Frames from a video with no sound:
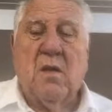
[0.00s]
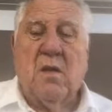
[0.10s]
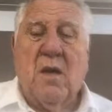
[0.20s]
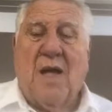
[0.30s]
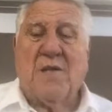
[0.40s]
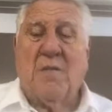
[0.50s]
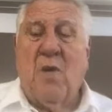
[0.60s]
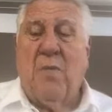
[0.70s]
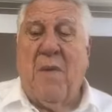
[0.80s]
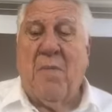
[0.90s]
Got some
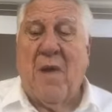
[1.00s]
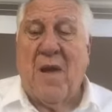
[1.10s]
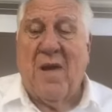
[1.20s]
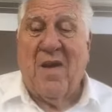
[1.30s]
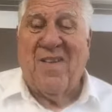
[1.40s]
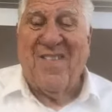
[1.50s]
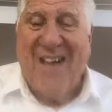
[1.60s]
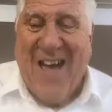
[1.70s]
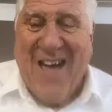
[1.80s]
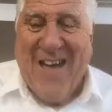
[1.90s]
new people on here.
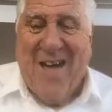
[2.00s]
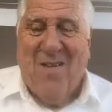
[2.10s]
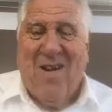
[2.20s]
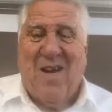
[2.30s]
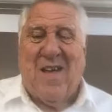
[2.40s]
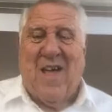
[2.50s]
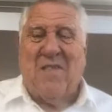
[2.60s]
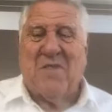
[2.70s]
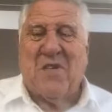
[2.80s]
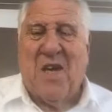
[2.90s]
Hi, how are you?
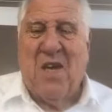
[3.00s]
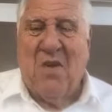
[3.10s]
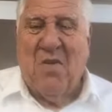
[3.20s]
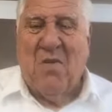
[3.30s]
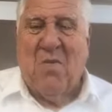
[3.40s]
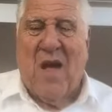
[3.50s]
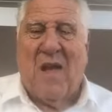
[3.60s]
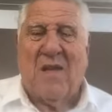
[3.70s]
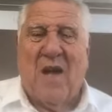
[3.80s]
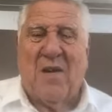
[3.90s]
Haven't seen you in a
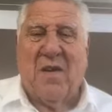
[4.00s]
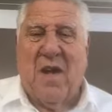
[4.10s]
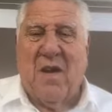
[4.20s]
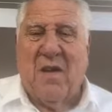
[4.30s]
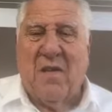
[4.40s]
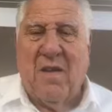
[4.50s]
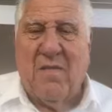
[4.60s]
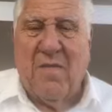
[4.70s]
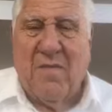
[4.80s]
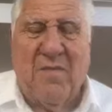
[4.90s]
while on
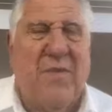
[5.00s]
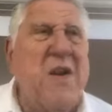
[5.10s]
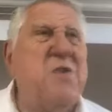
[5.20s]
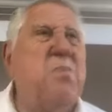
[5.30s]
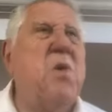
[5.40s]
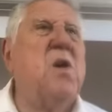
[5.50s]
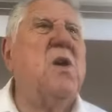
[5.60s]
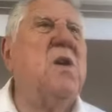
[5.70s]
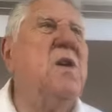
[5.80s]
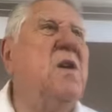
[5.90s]
Facebook.
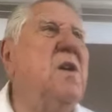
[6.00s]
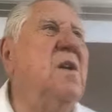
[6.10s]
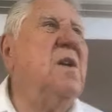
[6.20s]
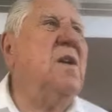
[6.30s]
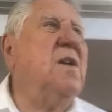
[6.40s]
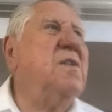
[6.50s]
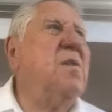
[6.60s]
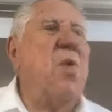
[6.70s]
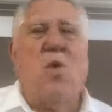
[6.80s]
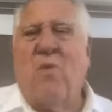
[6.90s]

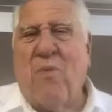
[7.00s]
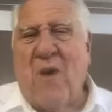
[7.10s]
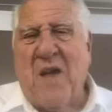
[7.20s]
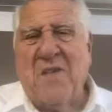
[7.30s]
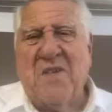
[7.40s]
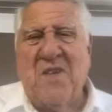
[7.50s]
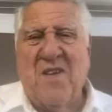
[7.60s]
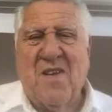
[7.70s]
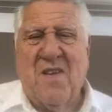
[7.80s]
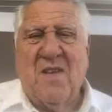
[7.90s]
Some old friends.
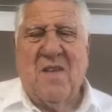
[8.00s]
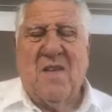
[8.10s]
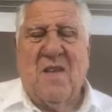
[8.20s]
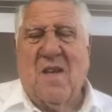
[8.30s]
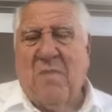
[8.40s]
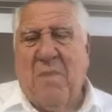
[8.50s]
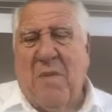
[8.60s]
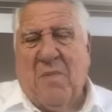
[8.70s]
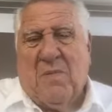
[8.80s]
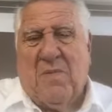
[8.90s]
Other
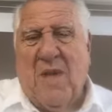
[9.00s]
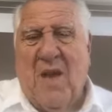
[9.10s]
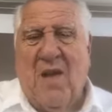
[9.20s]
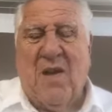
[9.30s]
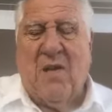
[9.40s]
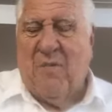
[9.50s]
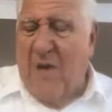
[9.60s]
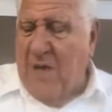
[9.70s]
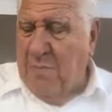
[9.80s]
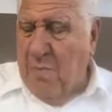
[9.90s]
people get on this
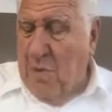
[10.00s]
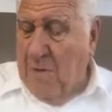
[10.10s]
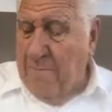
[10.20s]
Facebook.